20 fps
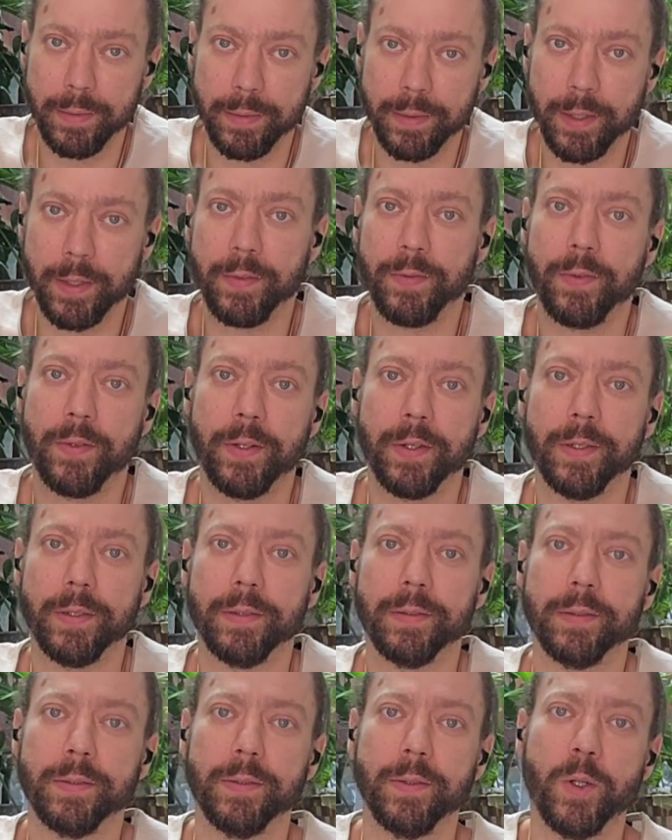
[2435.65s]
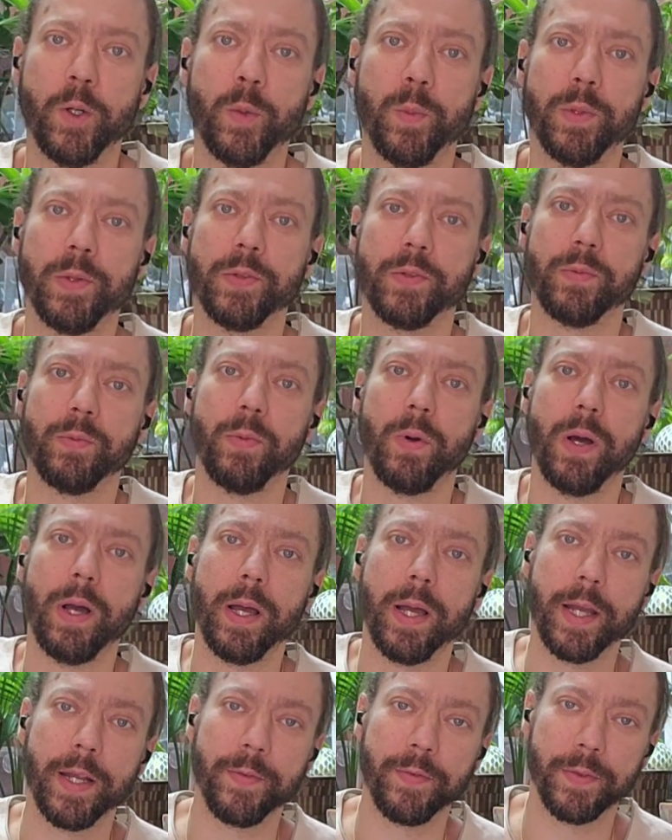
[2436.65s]
Therefore, opens
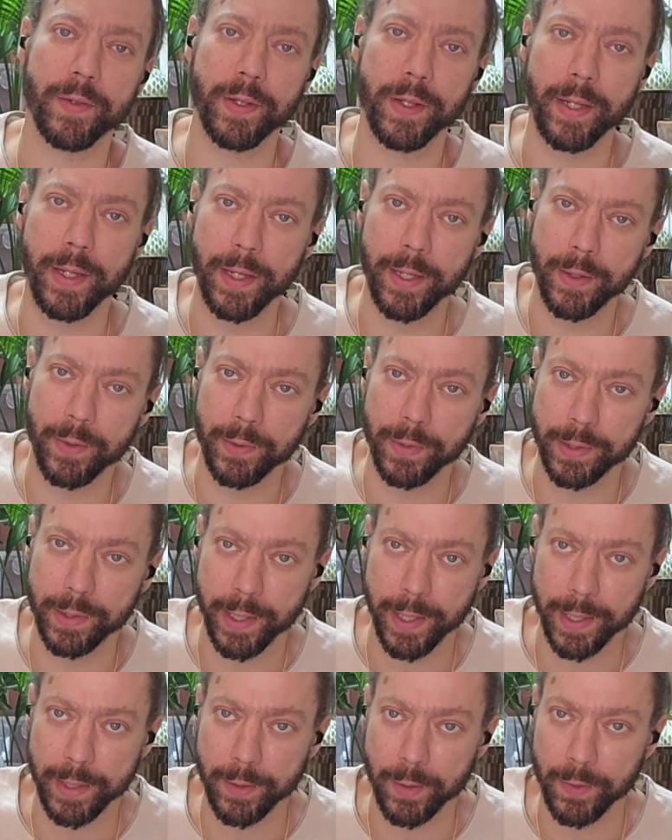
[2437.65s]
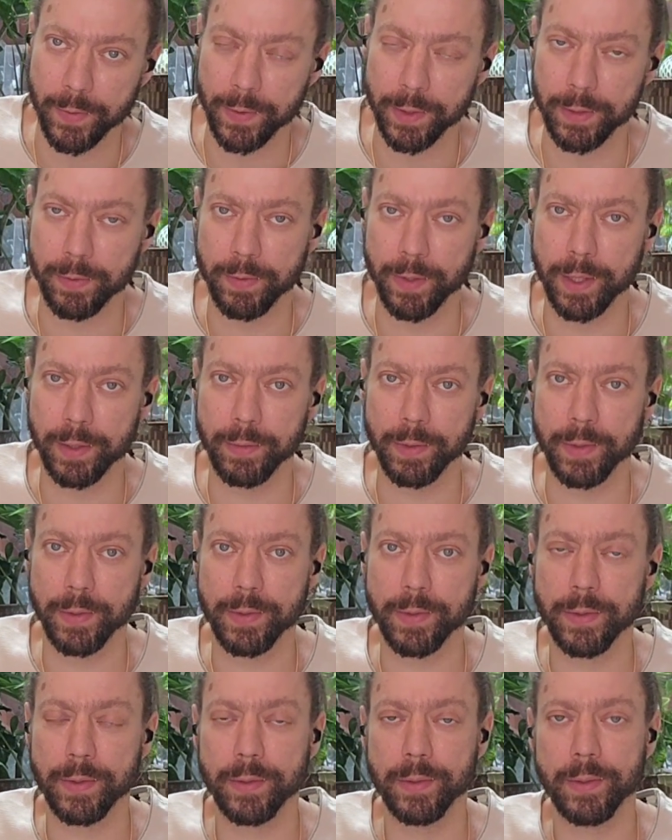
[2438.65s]
wide for the ego to take over to
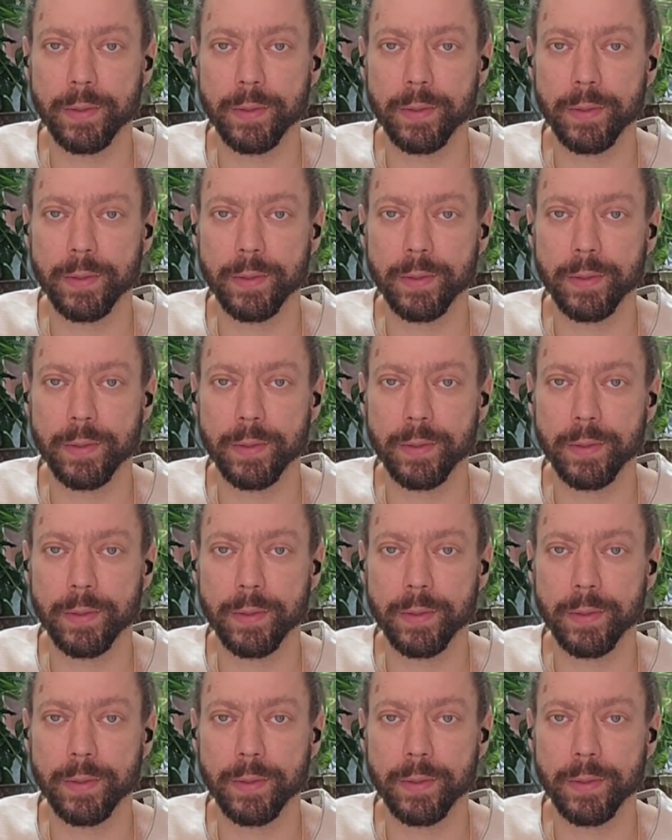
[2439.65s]
violence.